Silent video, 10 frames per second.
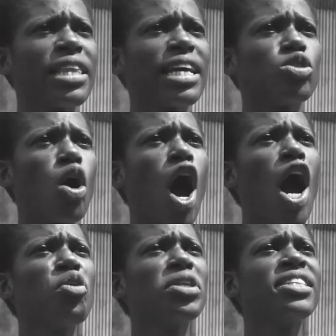that
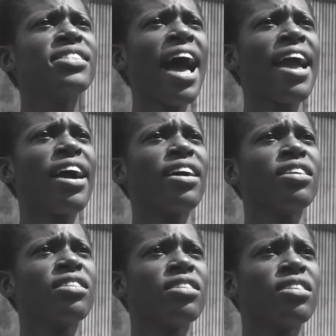all you
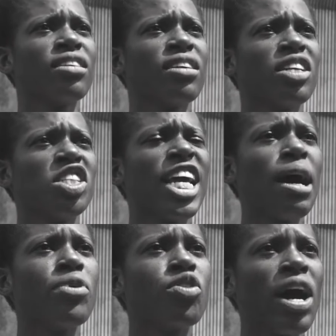desire
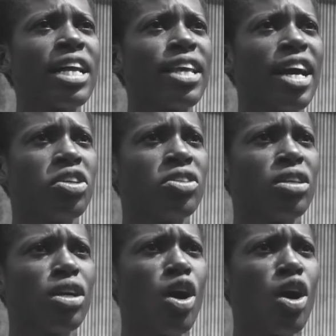shall be granted,